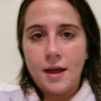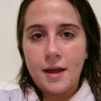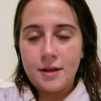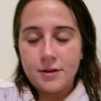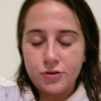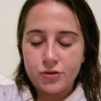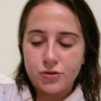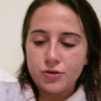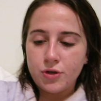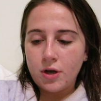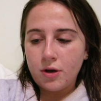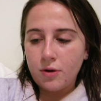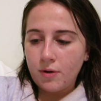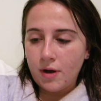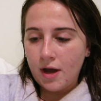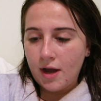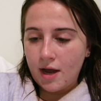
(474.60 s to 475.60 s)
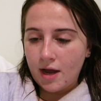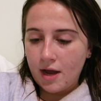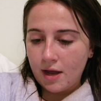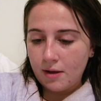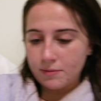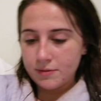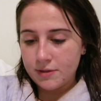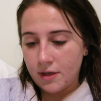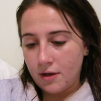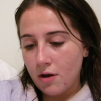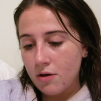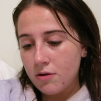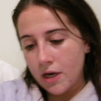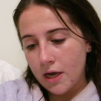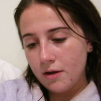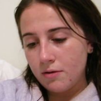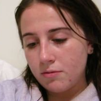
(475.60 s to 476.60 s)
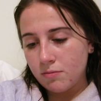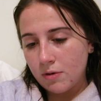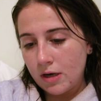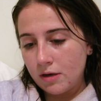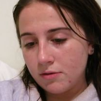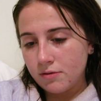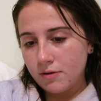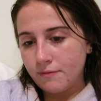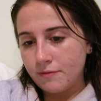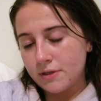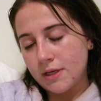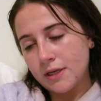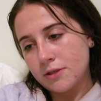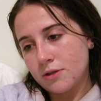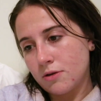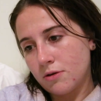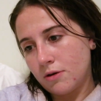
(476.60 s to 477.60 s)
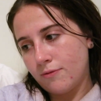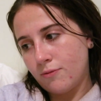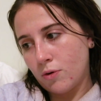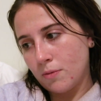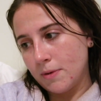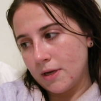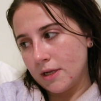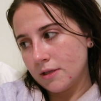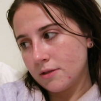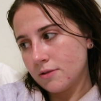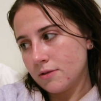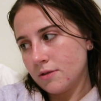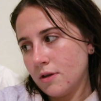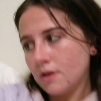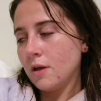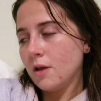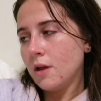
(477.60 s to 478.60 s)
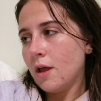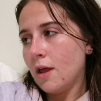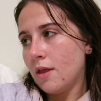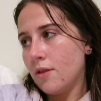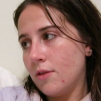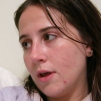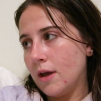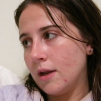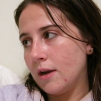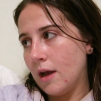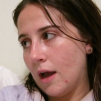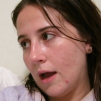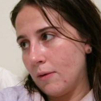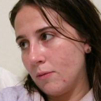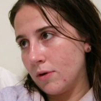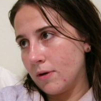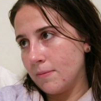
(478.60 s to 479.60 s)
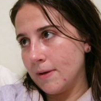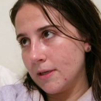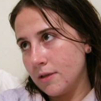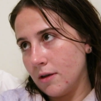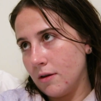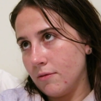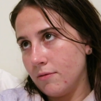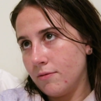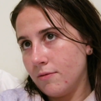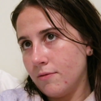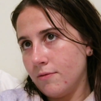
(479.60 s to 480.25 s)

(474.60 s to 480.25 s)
And so I was like, okay, well, if it takes 34 minutes, then I will give myself